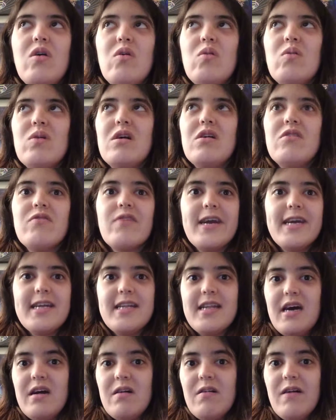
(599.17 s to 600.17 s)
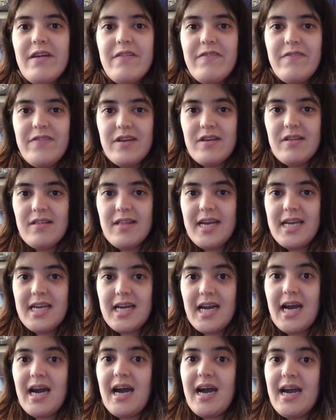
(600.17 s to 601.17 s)
Well, right now I feel like
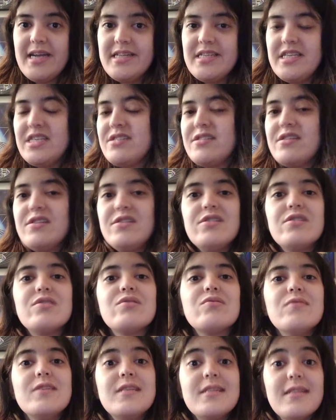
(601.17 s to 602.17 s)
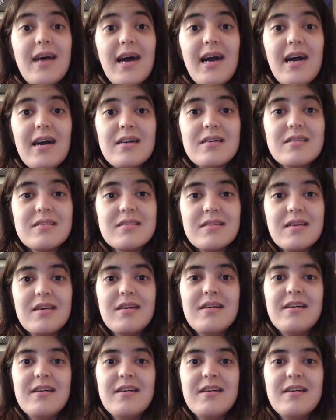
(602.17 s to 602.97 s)
I need to just relax.